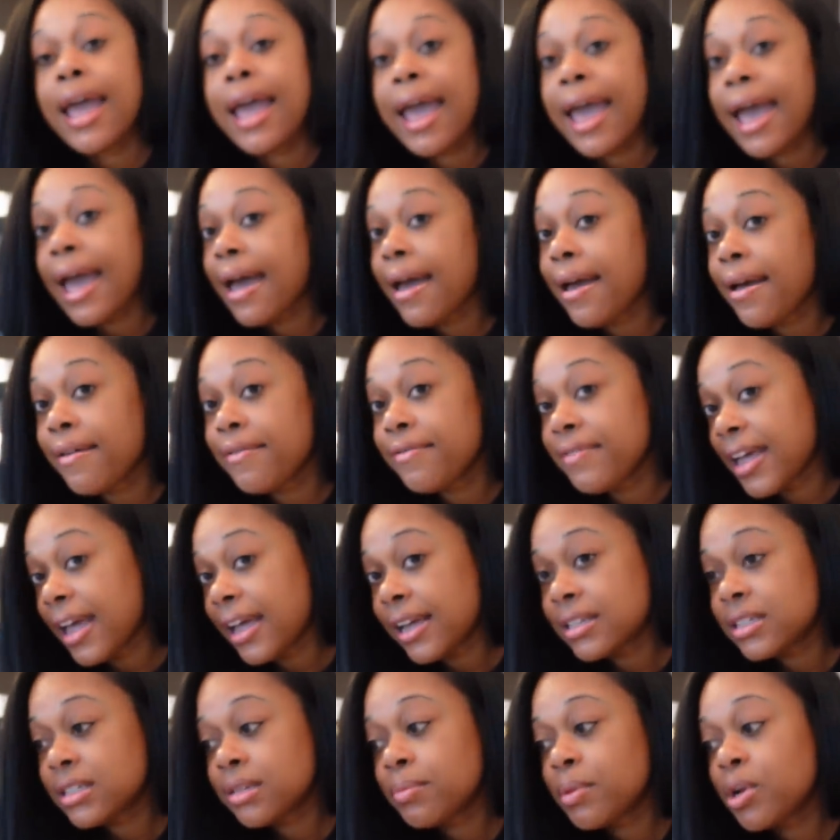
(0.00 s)
have
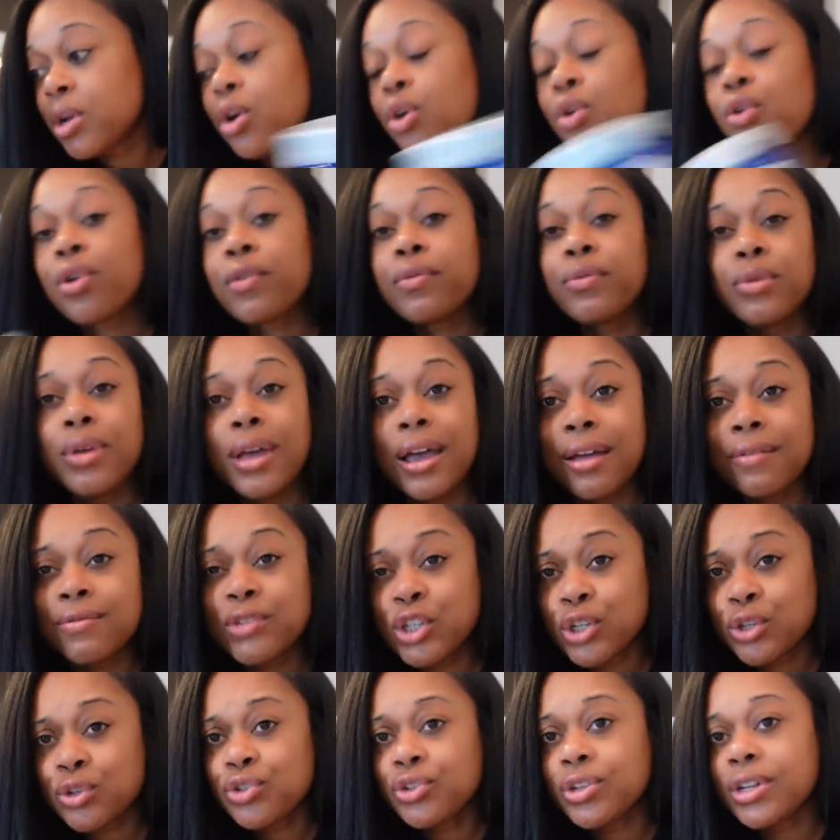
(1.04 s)
eczema or if you have
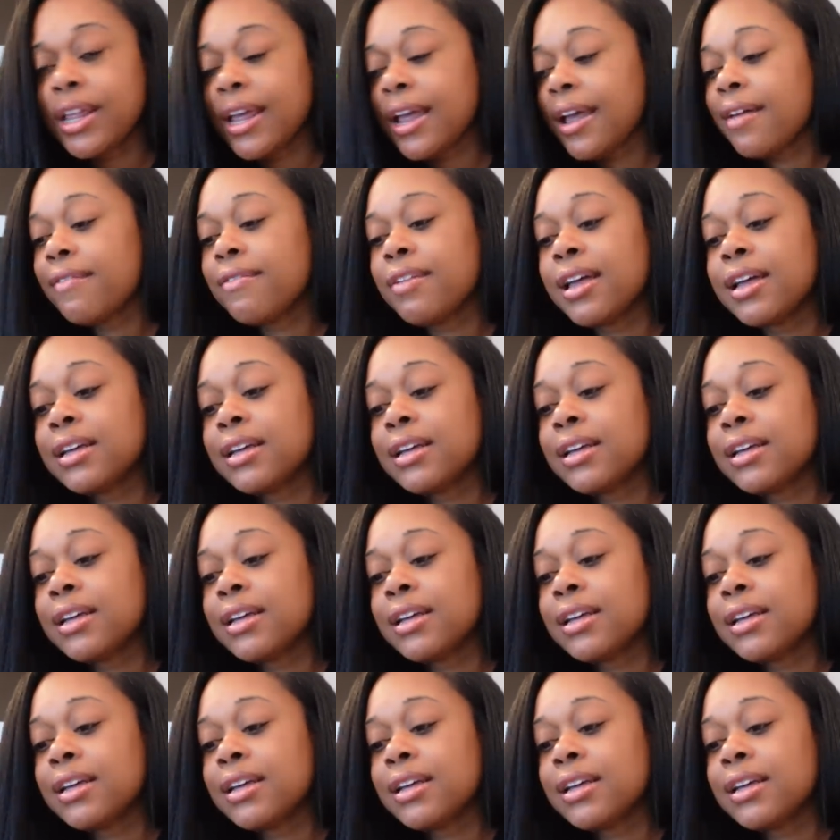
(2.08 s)
children that have